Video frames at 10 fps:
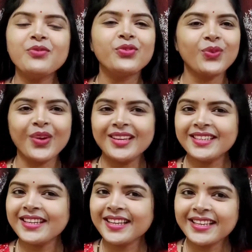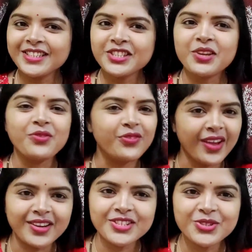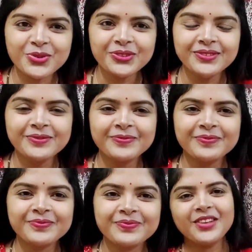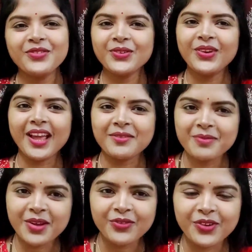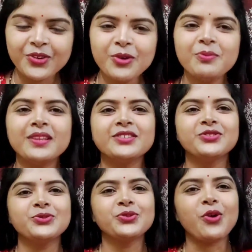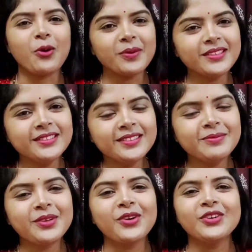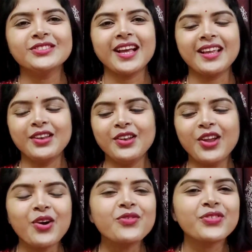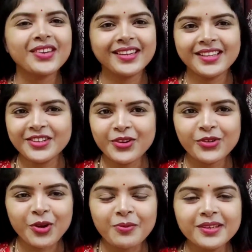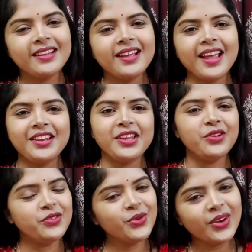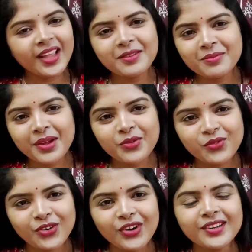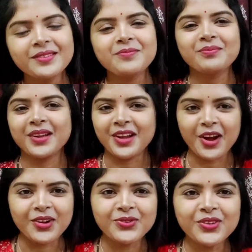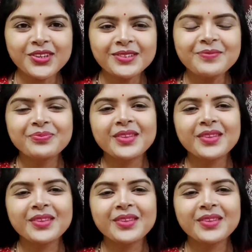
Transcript: be fluent in English very soon. If you like my video, please do comment, because I love reading your comment. And if you like my work, my hard work,